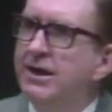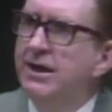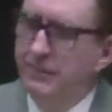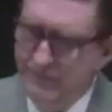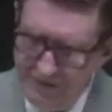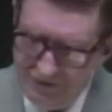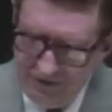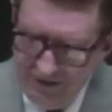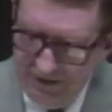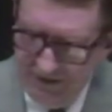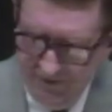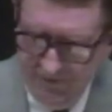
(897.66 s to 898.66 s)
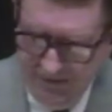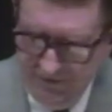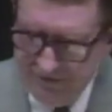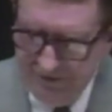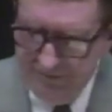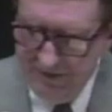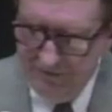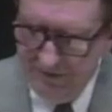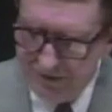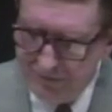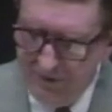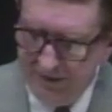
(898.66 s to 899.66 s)
Appreciate others and be
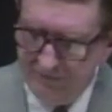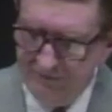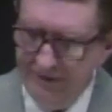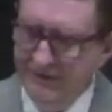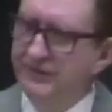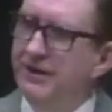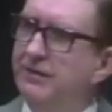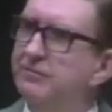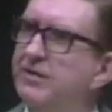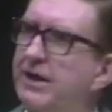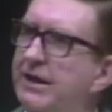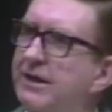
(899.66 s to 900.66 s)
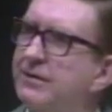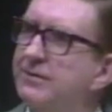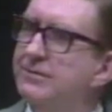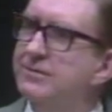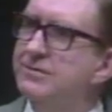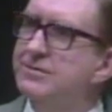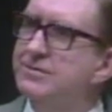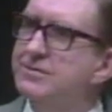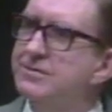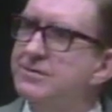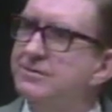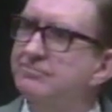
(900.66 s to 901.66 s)
respectful of their
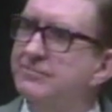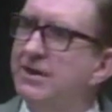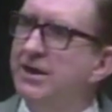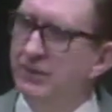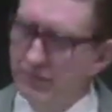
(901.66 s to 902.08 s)
values. I